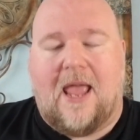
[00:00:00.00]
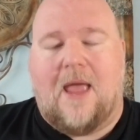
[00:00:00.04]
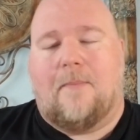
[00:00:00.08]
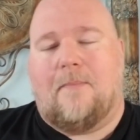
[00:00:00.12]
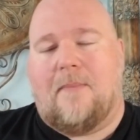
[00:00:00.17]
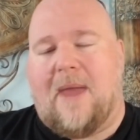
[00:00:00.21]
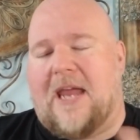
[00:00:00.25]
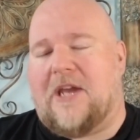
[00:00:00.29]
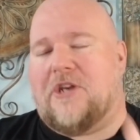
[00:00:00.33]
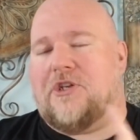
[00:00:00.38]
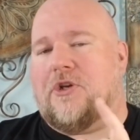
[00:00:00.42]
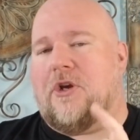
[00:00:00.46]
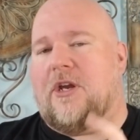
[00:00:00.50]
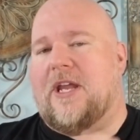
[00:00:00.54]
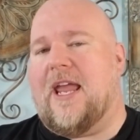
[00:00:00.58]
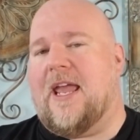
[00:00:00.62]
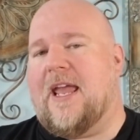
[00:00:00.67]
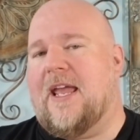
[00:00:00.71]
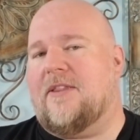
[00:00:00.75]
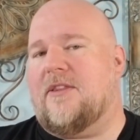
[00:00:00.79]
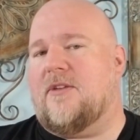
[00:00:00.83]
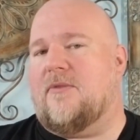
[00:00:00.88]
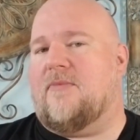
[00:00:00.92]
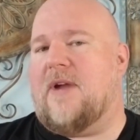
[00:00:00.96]
Make sure you
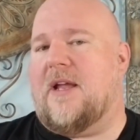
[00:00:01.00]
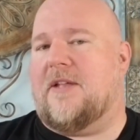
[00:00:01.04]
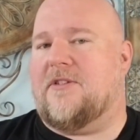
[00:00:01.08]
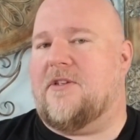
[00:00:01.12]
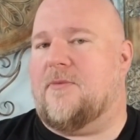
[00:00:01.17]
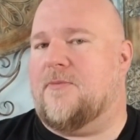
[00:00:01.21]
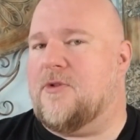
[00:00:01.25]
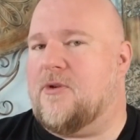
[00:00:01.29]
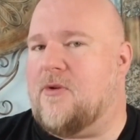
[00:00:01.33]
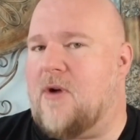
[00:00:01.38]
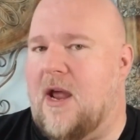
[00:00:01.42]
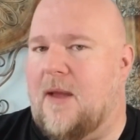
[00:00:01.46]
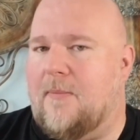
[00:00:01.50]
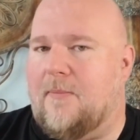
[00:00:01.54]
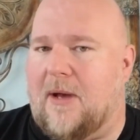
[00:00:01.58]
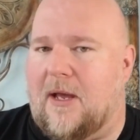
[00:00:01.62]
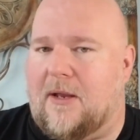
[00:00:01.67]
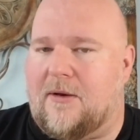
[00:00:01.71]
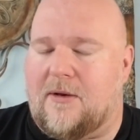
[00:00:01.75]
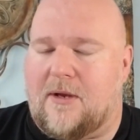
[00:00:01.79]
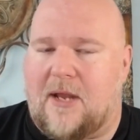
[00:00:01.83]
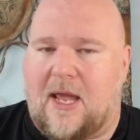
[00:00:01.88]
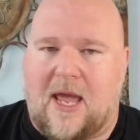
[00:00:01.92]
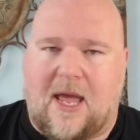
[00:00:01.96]
hit the red subscribe
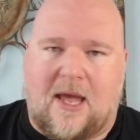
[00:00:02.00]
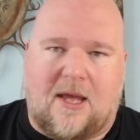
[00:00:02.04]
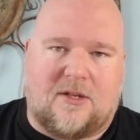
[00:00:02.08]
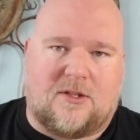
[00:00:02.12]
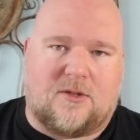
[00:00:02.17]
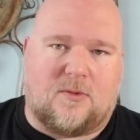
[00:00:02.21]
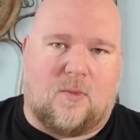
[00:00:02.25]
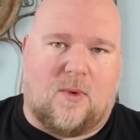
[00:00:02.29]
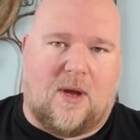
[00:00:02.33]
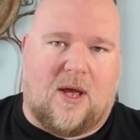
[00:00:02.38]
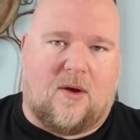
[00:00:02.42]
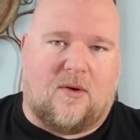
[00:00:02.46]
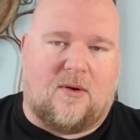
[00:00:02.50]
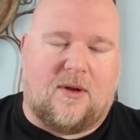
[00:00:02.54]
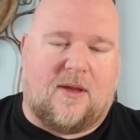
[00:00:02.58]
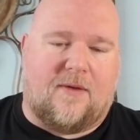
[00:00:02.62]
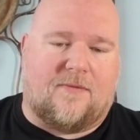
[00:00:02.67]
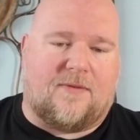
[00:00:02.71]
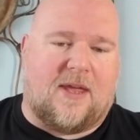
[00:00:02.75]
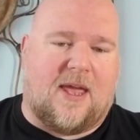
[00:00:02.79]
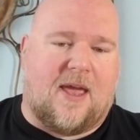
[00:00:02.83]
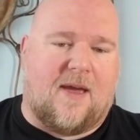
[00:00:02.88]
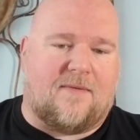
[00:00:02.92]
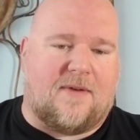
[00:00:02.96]
button as well
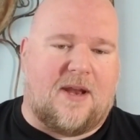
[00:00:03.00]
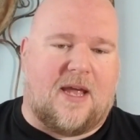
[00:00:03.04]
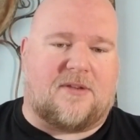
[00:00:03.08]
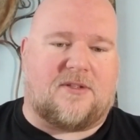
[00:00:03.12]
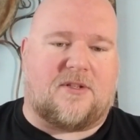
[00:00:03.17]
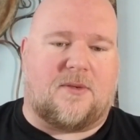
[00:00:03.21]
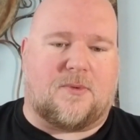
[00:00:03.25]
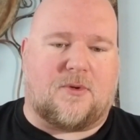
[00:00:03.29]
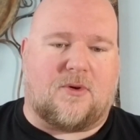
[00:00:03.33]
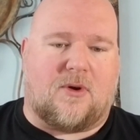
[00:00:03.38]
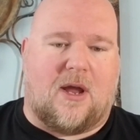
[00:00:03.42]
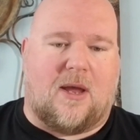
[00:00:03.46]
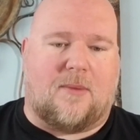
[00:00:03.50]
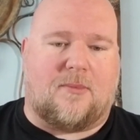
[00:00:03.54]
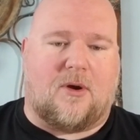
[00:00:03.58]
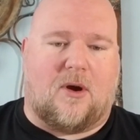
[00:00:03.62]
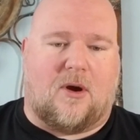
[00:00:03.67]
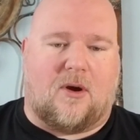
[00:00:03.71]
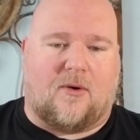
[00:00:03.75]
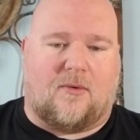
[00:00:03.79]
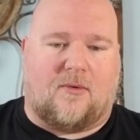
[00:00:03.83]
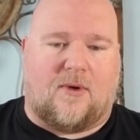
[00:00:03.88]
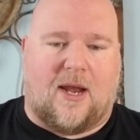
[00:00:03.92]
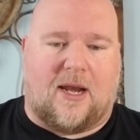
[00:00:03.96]
if you have not subscribed
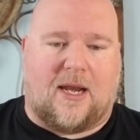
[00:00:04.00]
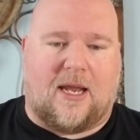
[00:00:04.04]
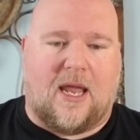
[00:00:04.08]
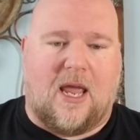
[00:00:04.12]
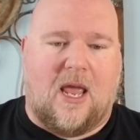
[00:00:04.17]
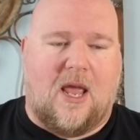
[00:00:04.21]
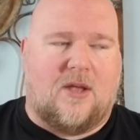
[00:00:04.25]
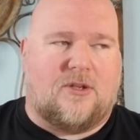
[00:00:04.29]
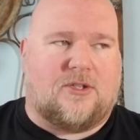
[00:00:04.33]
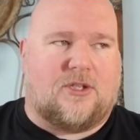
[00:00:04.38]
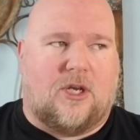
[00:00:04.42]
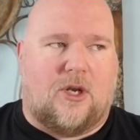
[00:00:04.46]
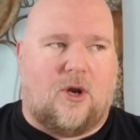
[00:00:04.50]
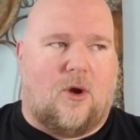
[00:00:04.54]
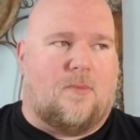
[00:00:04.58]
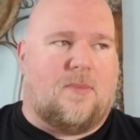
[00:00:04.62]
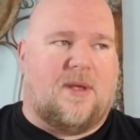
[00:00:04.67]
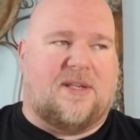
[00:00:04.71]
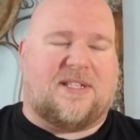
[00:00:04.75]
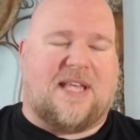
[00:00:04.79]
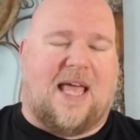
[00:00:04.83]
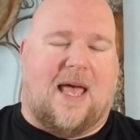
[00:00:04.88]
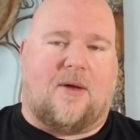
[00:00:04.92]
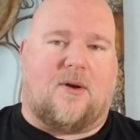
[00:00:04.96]
already, so you don't
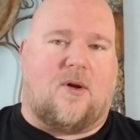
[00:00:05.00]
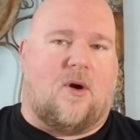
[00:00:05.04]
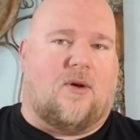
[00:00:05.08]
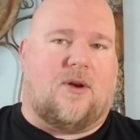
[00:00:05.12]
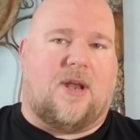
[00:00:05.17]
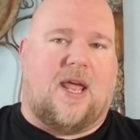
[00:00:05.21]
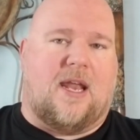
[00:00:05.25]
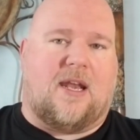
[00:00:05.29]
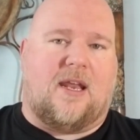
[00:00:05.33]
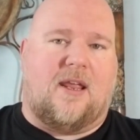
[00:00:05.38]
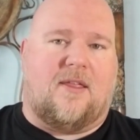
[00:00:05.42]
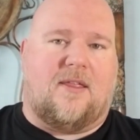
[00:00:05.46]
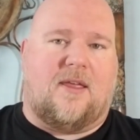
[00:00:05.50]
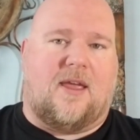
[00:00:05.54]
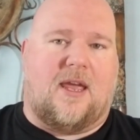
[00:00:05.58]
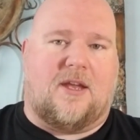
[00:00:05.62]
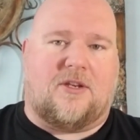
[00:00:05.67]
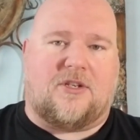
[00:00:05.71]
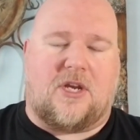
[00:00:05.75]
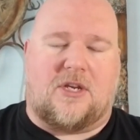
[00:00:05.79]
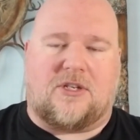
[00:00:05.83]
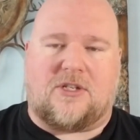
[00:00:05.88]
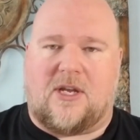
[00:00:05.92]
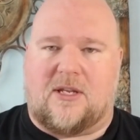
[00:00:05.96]
miss out on any of the
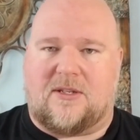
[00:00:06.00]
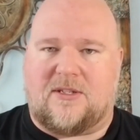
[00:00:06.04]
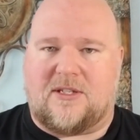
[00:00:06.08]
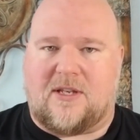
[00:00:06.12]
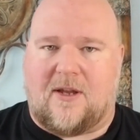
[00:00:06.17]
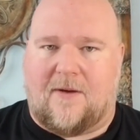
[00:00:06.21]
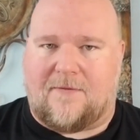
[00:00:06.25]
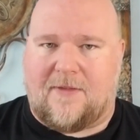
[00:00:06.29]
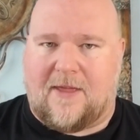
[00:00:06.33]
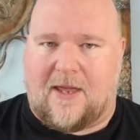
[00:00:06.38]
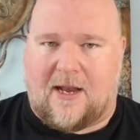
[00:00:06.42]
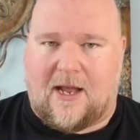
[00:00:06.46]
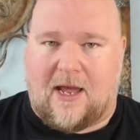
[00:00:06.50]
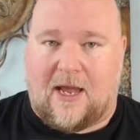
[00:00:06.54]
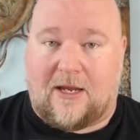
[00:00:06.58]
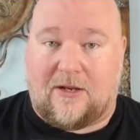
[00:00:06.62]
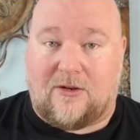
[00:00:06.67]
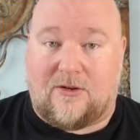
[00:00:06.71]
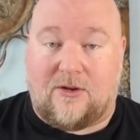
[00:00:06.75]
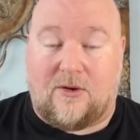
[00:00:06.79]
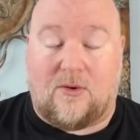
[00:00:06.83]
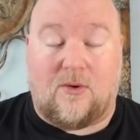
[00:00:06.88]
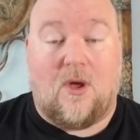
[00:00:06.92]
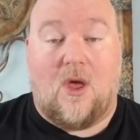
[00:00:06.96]
HHN stuff that I
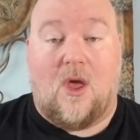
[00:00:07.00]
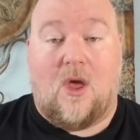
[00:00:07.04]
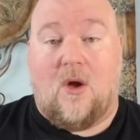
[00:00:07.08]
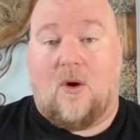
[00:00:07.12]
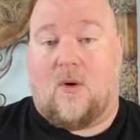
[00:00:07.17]
do,